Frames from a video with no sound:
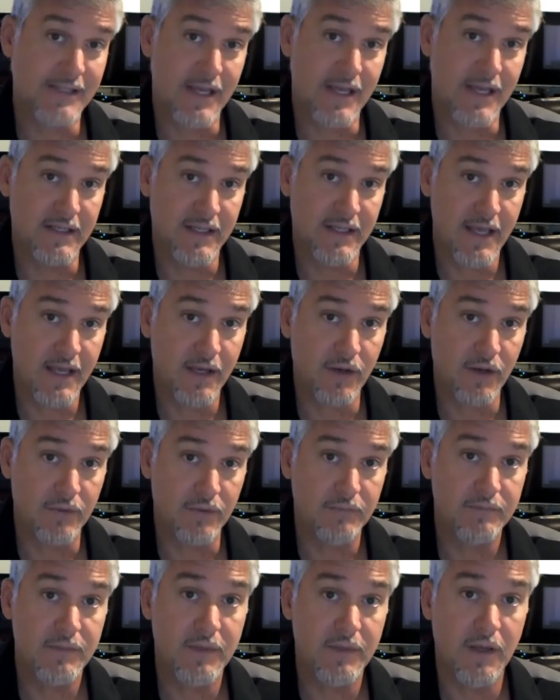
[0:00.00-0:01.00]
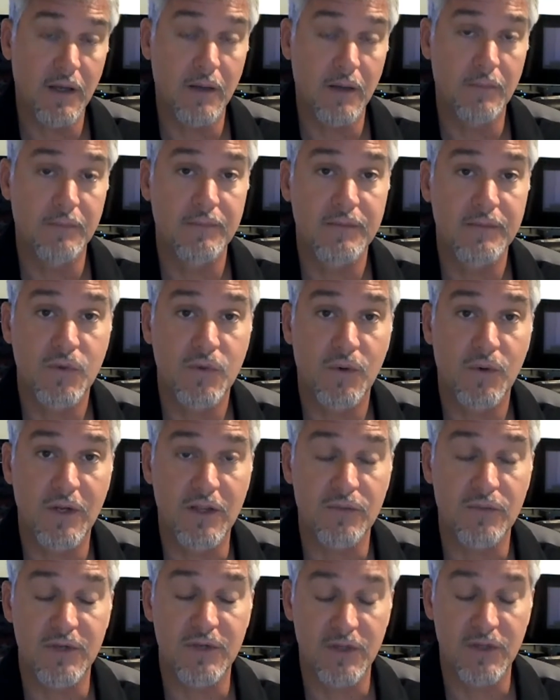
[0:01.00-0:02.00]
Diego
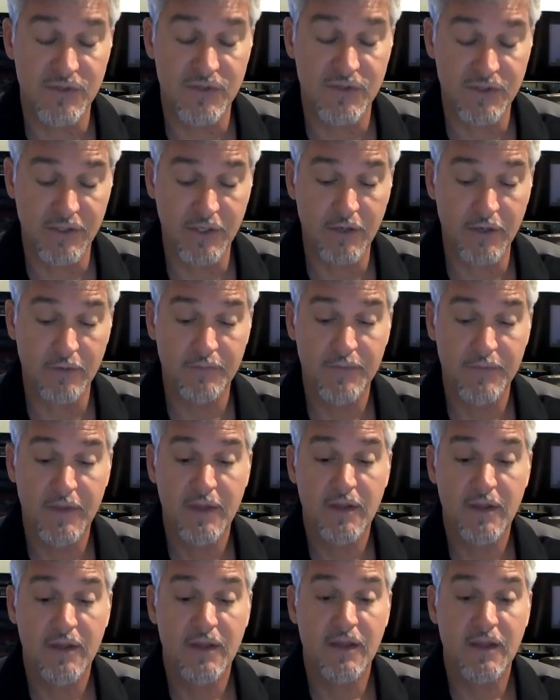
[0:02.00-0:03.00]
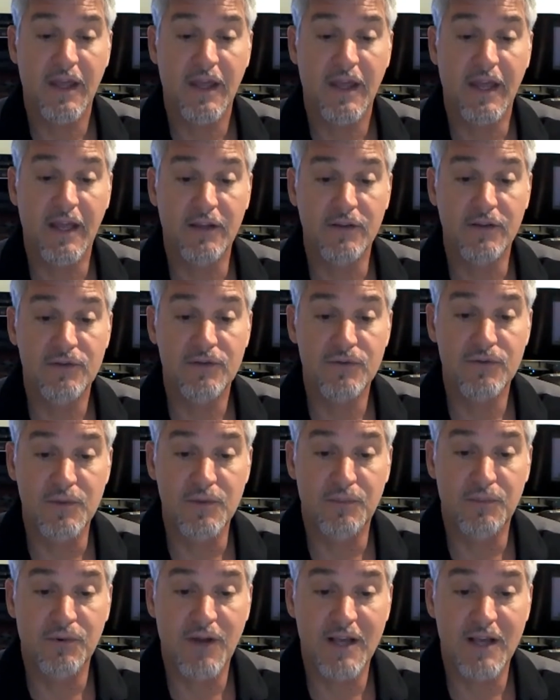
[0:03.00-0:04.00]
23 years ago. And through the
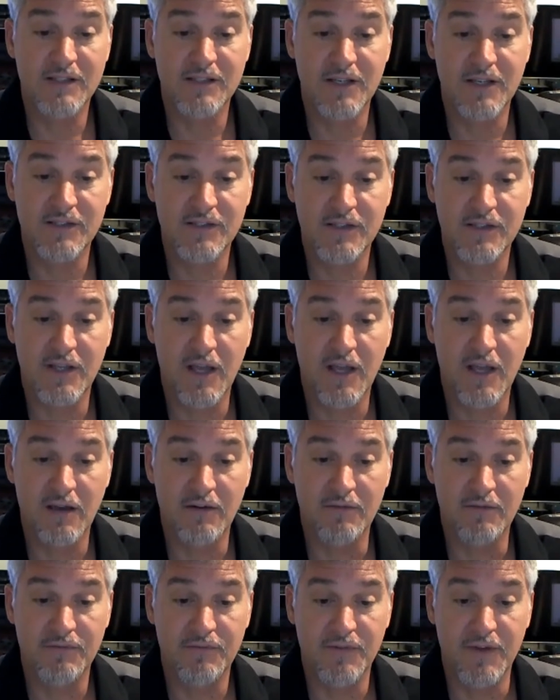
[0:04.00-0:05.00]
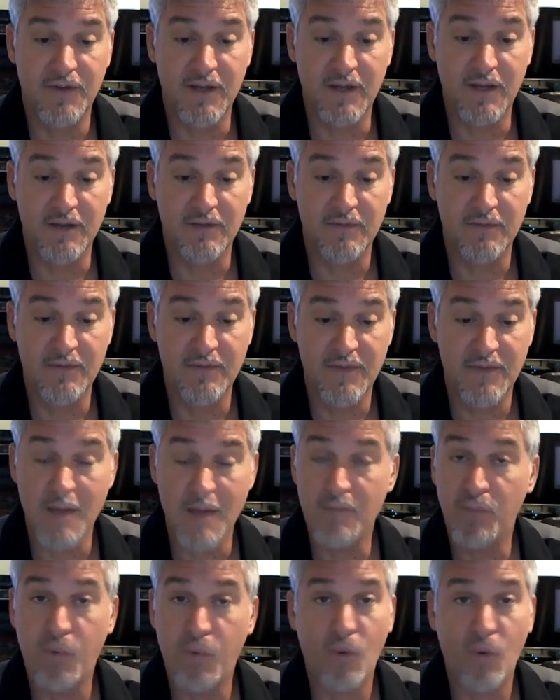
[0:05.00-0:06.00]
process of
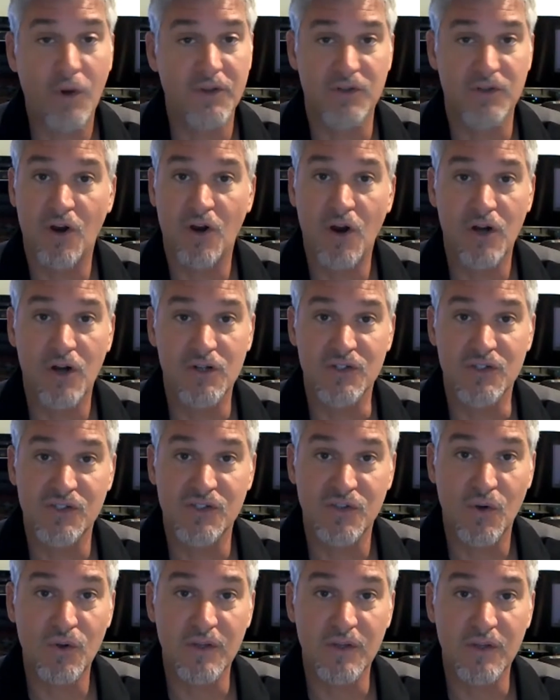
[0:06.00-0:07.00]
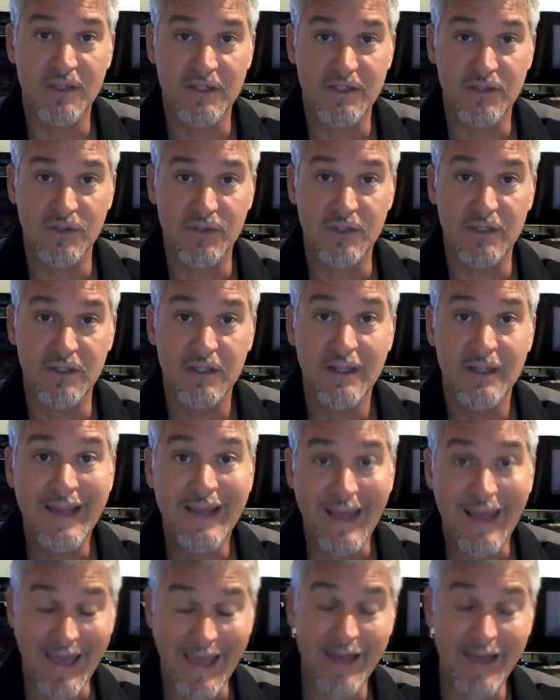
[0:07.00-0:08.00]
them pouring their heart and soul into it,
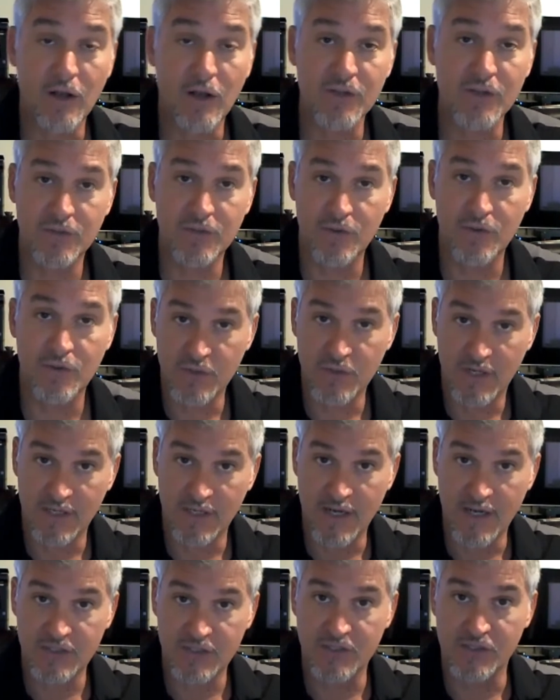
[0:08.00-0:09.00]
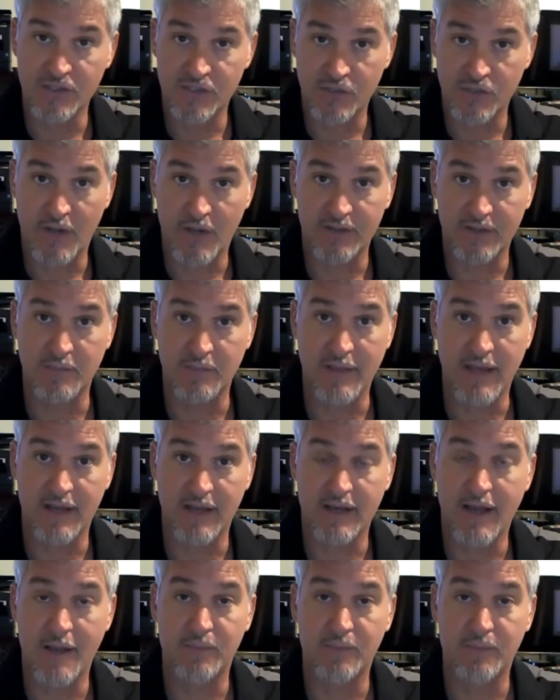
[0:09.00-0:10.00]
and also through connections throughout the
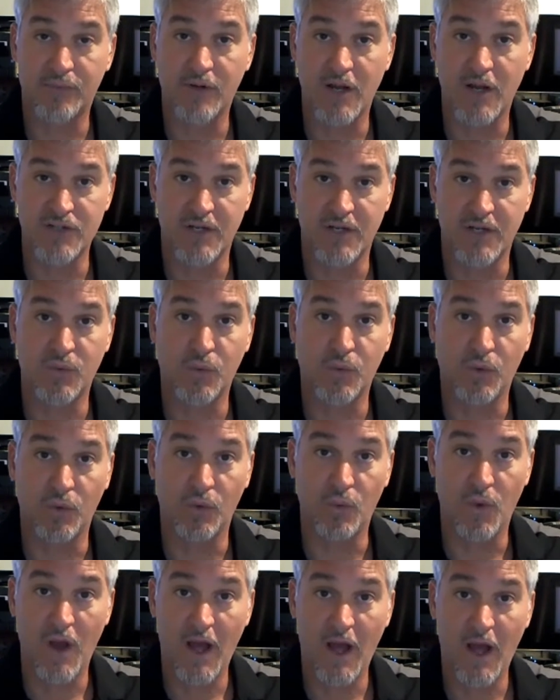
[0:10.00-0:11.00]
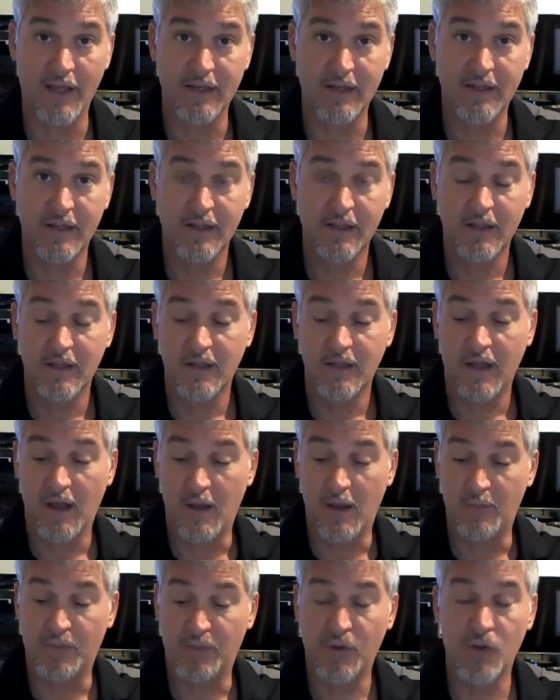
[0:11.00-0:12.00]
Mankind Project worldwide,
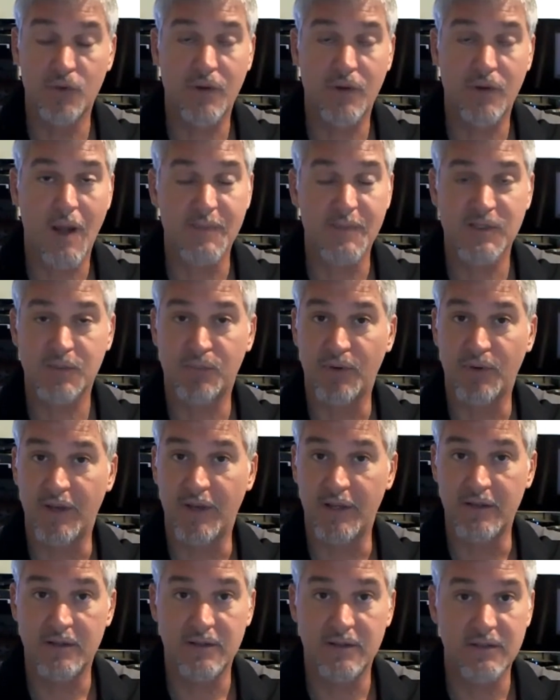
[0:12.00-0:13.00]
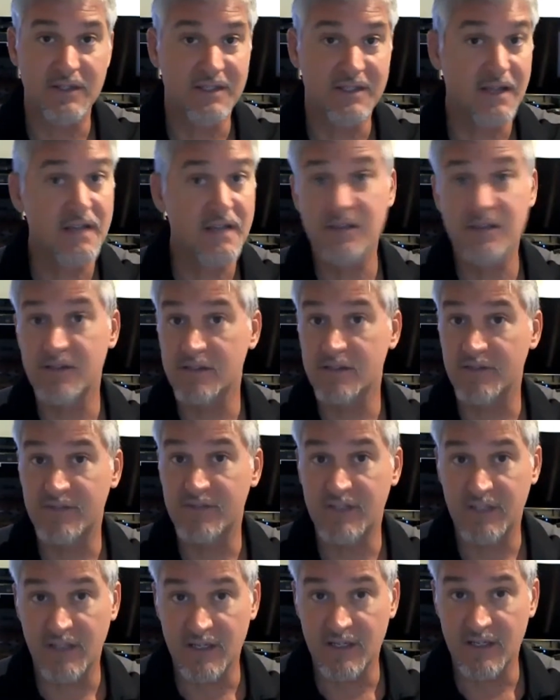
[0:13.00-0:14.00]
programs spread to dozens of
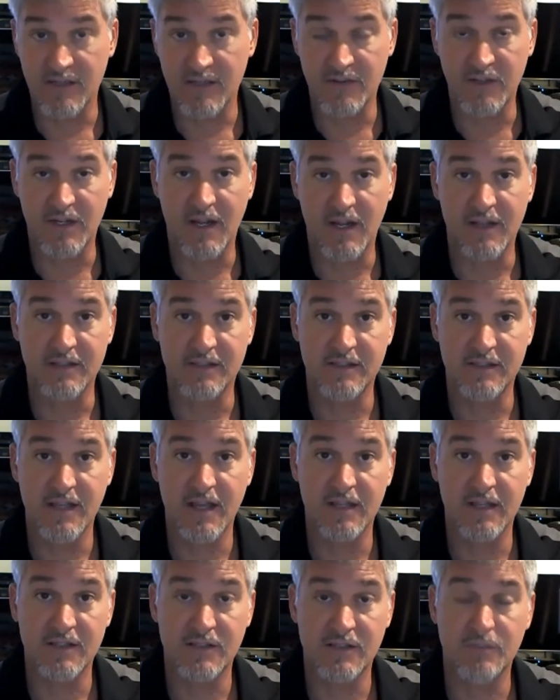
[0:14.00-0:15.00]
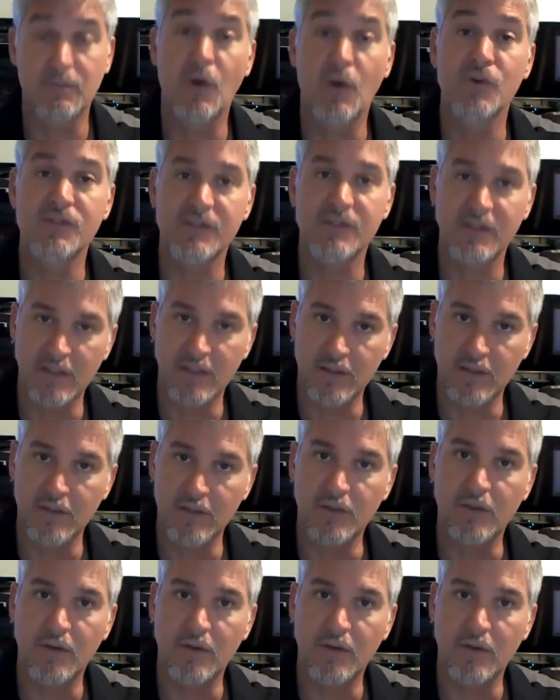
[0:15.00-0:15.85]
cities in the United States, mostly